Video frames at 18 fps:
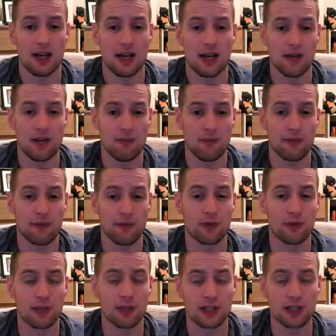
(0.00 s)
before you
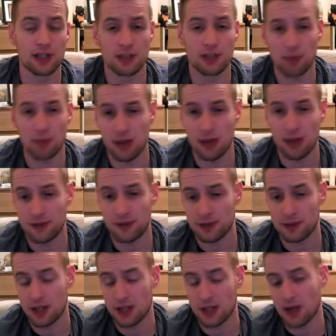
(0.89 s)
get to the playoffs.
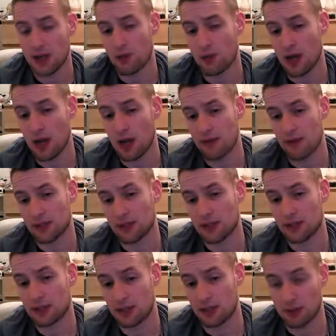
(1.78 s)
Whereas in
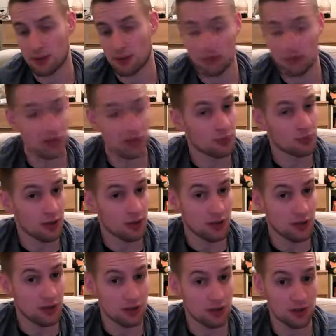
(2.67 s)
WWE
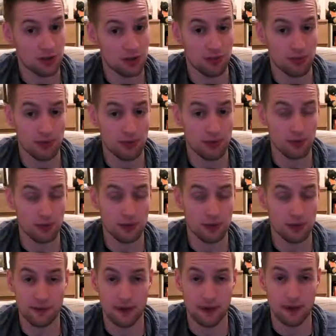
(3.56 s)
Supercard, you play
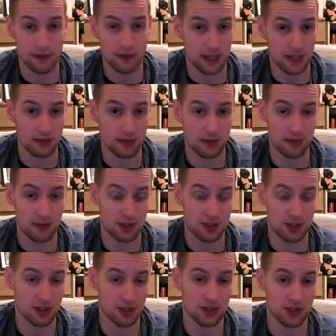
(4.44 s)
45 games, which
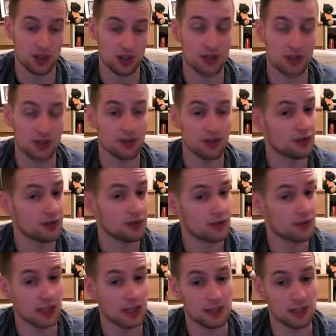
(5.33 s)
is just under 2
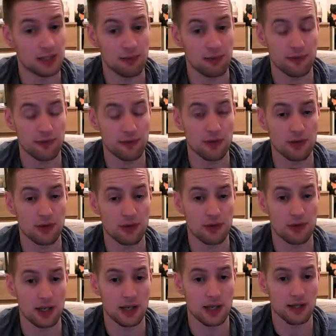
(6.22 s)
days before you
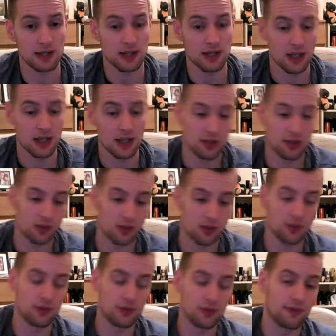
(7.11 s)
hit the
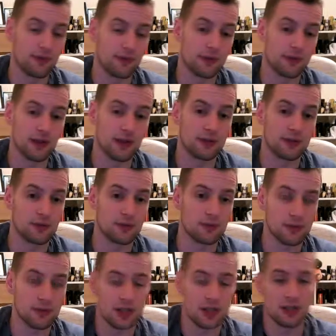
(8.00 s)
quarterfinals.
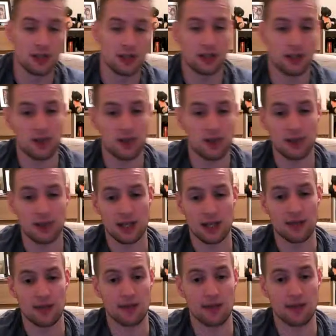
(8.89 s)
So you can have
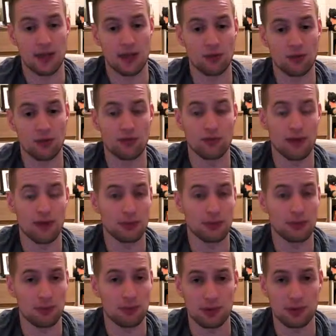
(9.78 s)
that all wrapped up
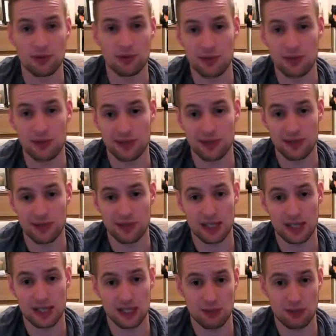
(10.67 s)
in 2.5
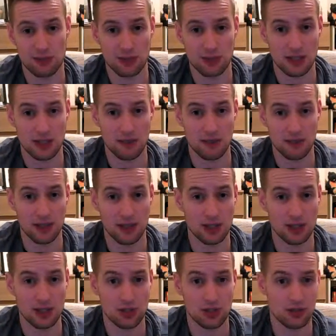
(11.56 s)
days, where in
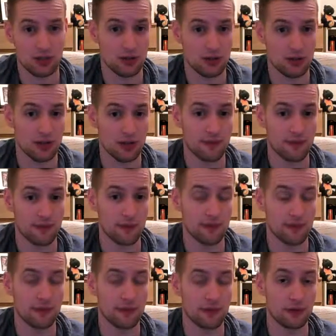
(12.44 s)
this you're looking for
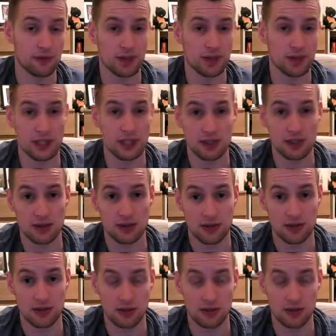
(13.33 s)
4 days to